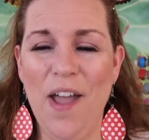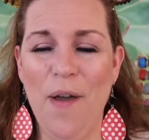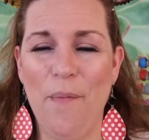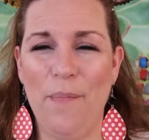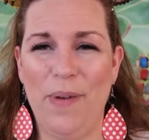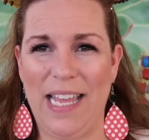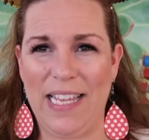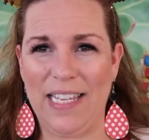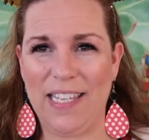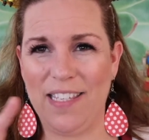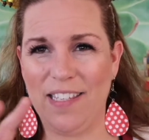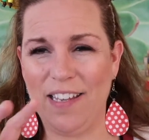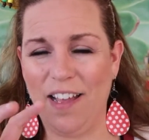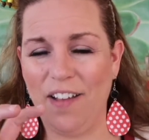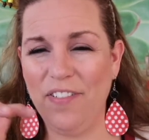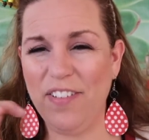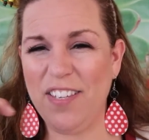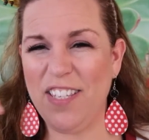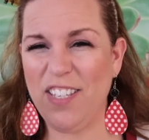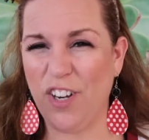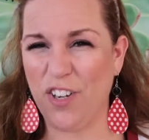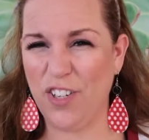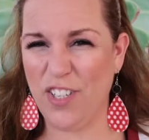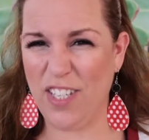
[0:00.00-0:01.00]
But as
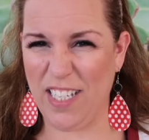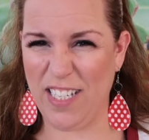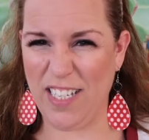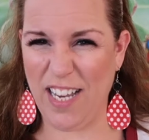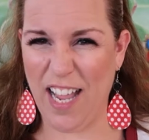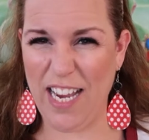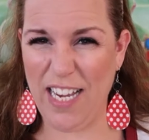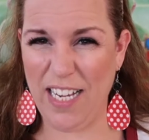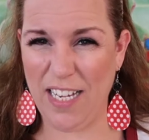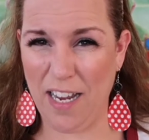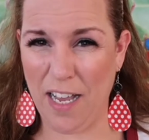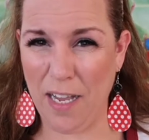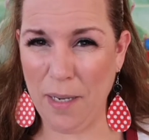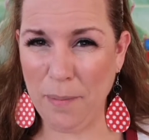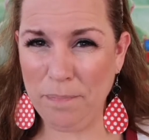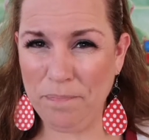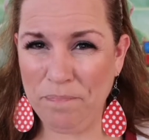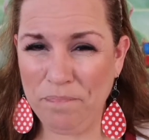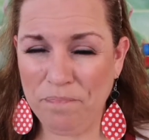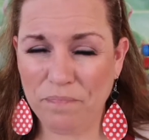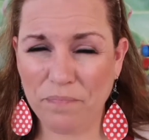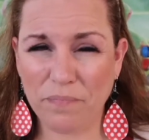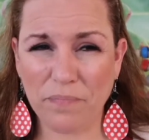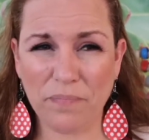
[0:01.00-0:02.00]
stuff starts to tighten
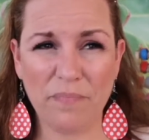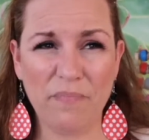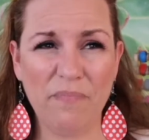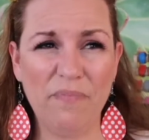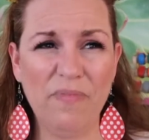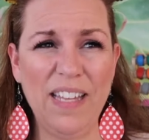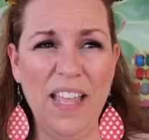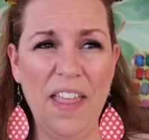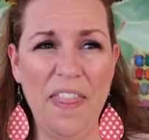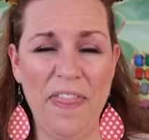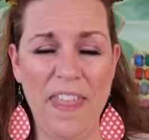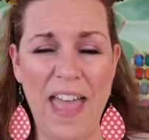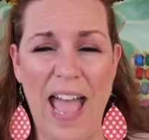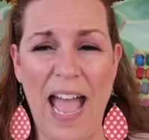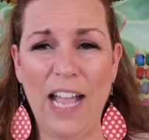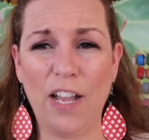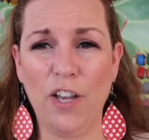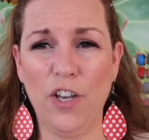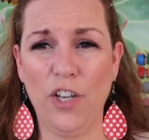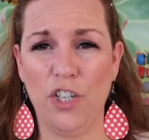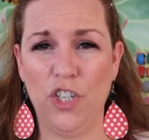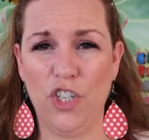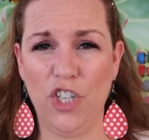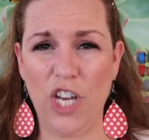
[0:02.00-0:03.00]
up, that
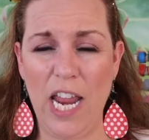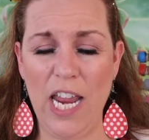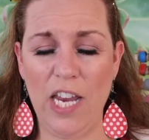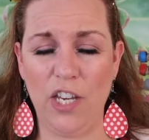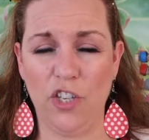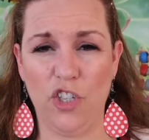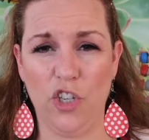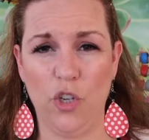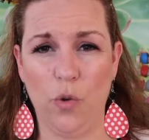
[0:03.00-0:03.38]
could change.